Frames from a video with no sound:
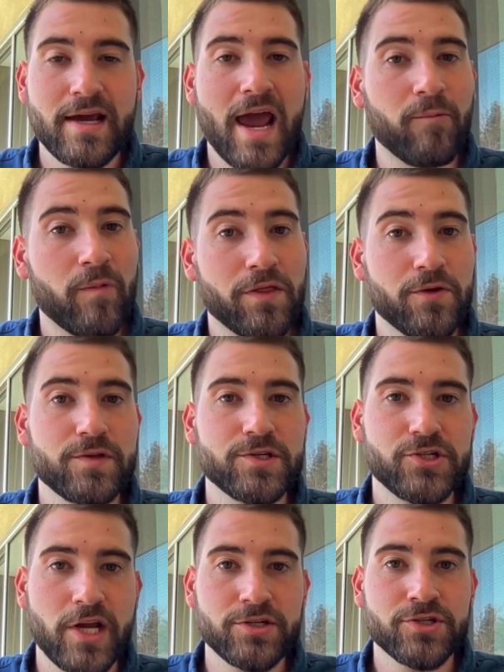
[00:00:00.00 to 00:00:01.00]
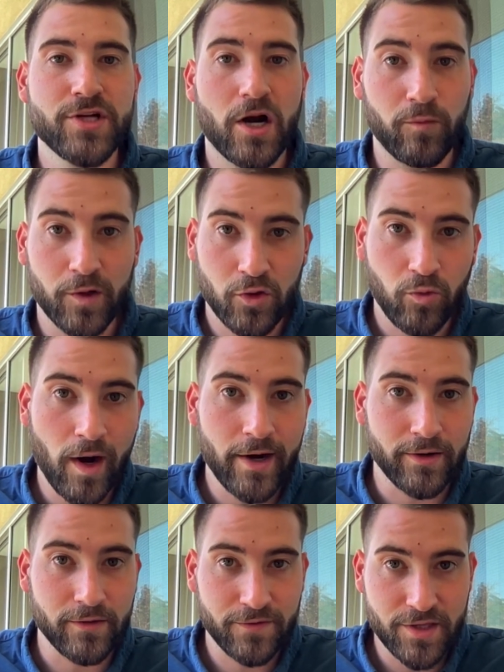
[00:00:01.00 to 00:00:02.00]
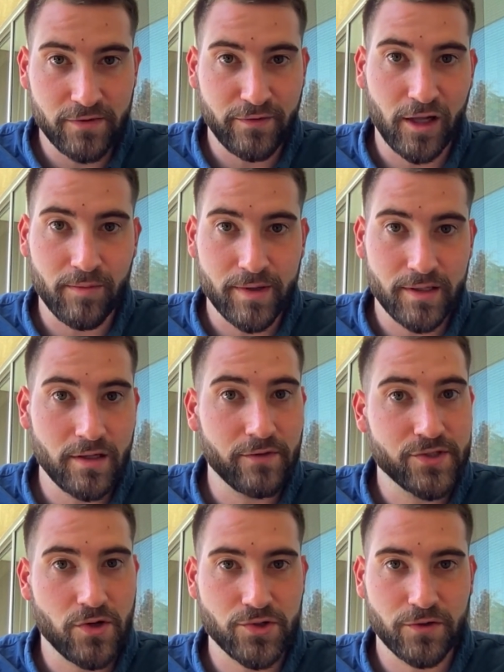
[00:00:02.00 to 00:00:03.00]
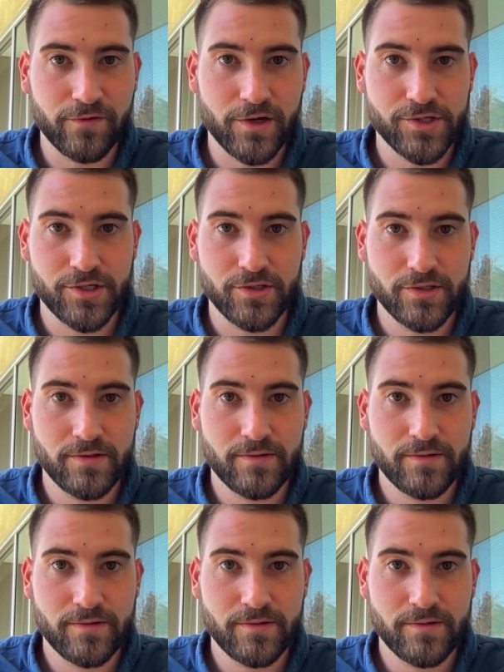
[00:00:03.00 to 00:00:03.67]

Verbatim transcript: and whether these changes are required for the development of social functions.